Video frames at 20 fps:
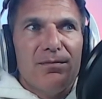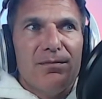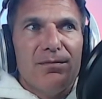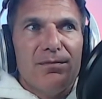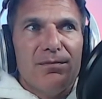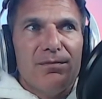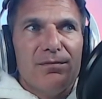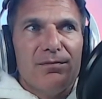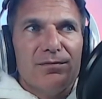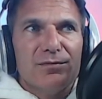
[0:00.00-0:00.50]

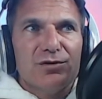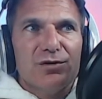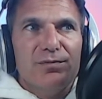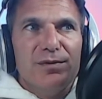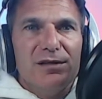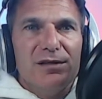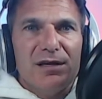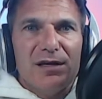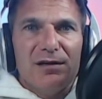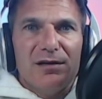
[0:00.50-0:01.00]
So the big thing,
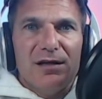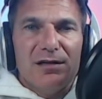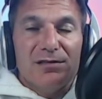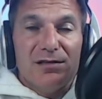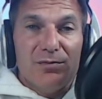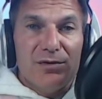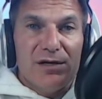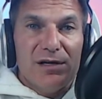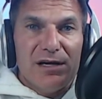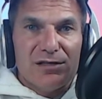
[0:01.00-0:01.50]
and
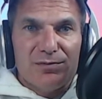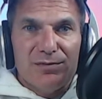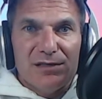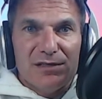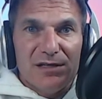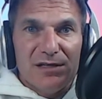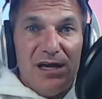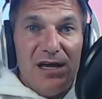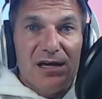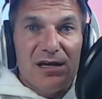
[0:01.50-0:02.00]
someone asked me
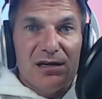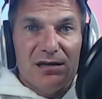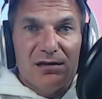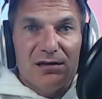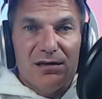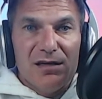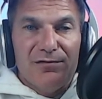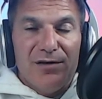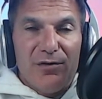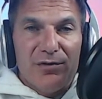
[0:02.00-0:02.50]
today
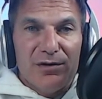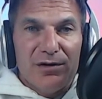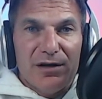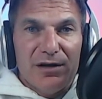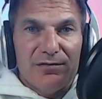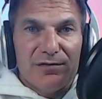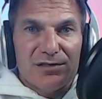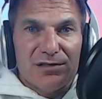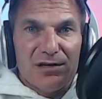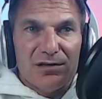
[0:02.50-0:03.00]
if I would
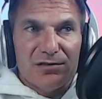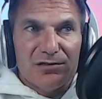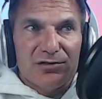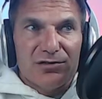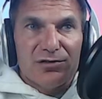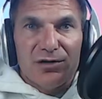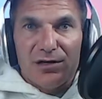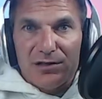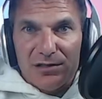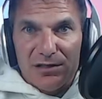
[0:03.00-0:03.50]
ever start
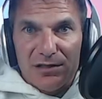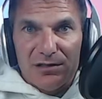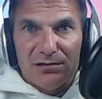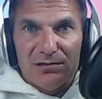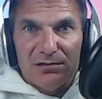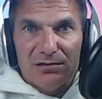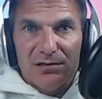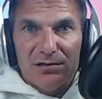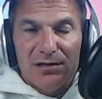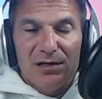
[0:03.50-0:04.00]
instructing.
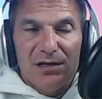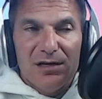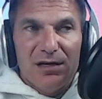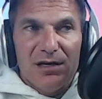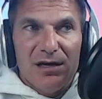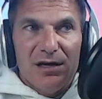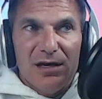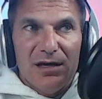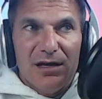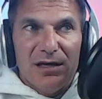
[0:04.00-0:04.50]

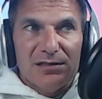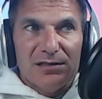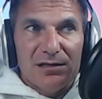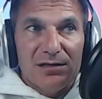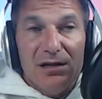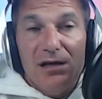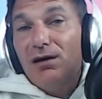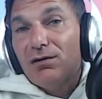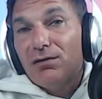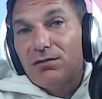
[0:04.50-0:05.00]
And I said,
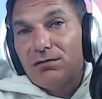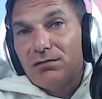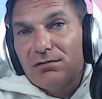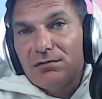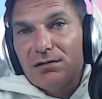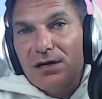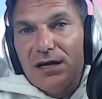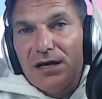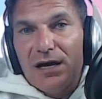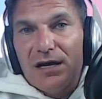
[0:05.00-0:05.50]
no.
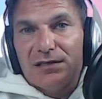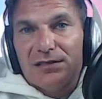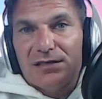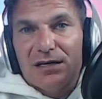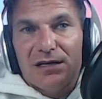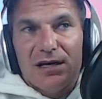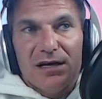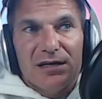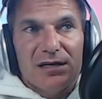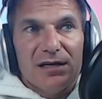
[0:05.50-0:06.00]
I
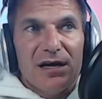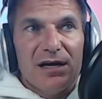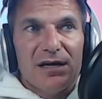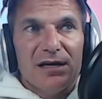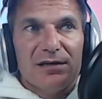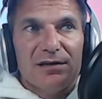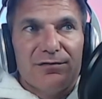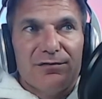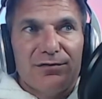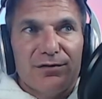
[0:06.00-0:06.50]
said,
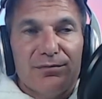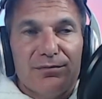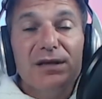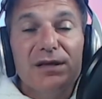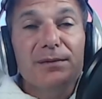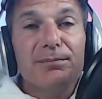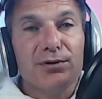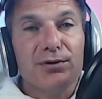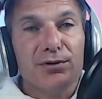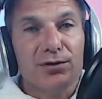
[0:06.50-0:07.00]
for
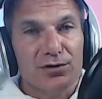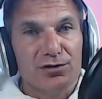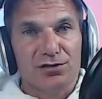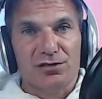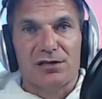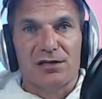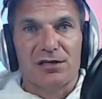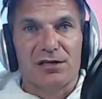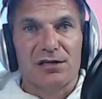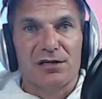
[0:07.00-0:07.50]
me
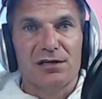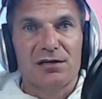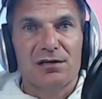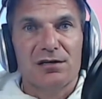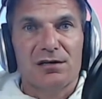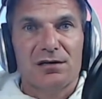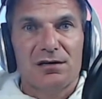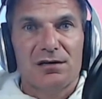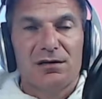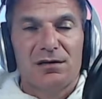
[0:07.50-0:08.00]
personally,
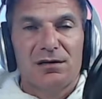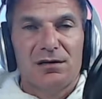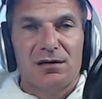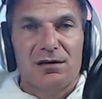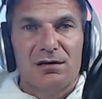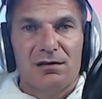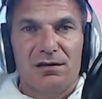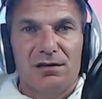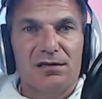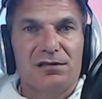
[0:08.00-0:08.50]

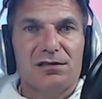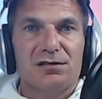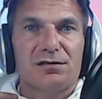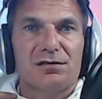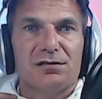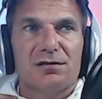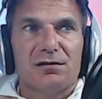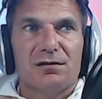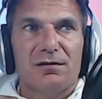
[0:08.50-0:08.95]
this is